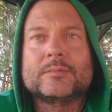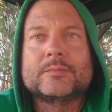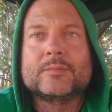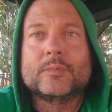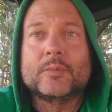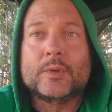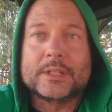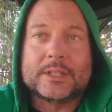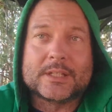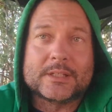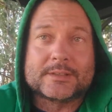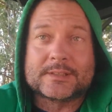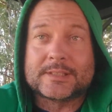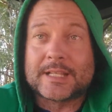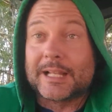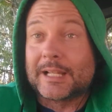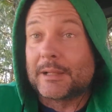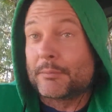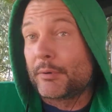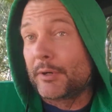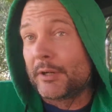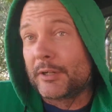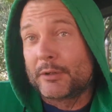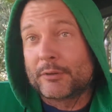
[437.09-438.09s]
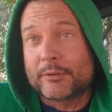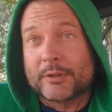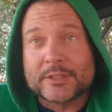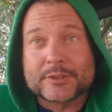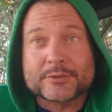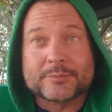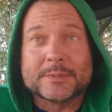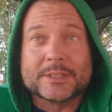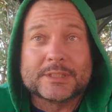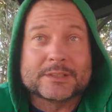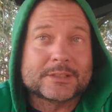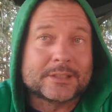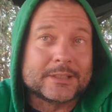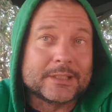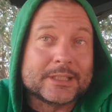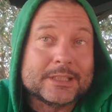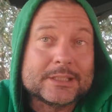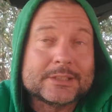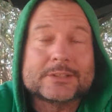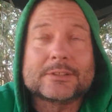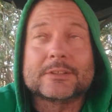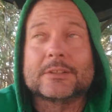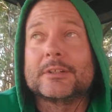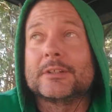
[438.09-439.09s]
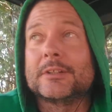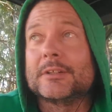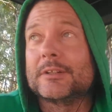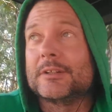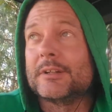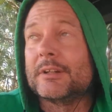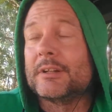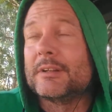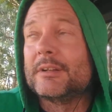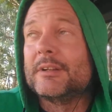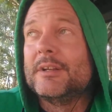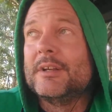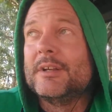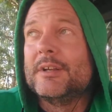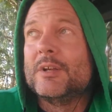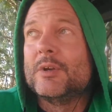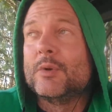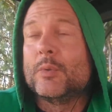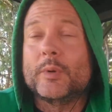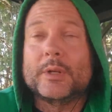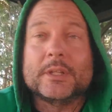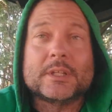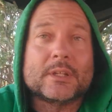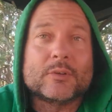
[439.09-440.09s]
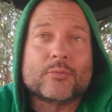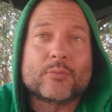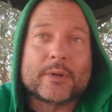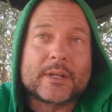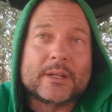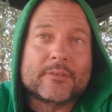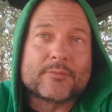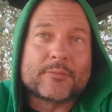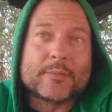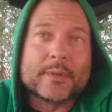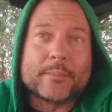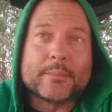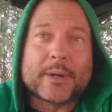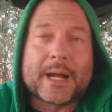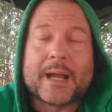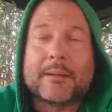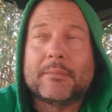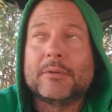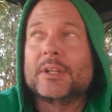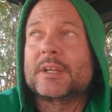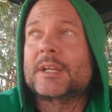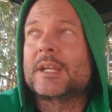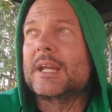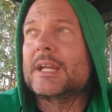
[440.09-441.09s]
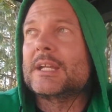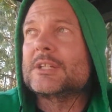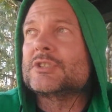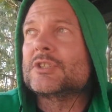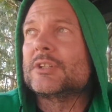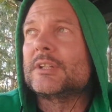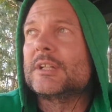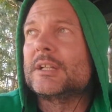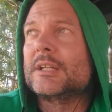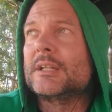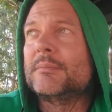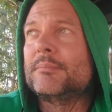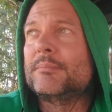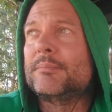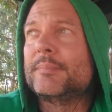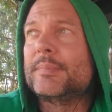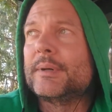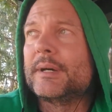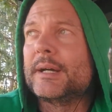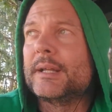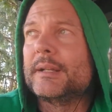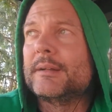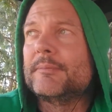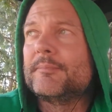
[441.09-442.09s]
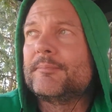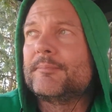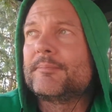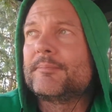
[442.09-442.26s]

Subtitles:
We did celebrate Christmas and Easter, and we did read from the Bible occasionally, but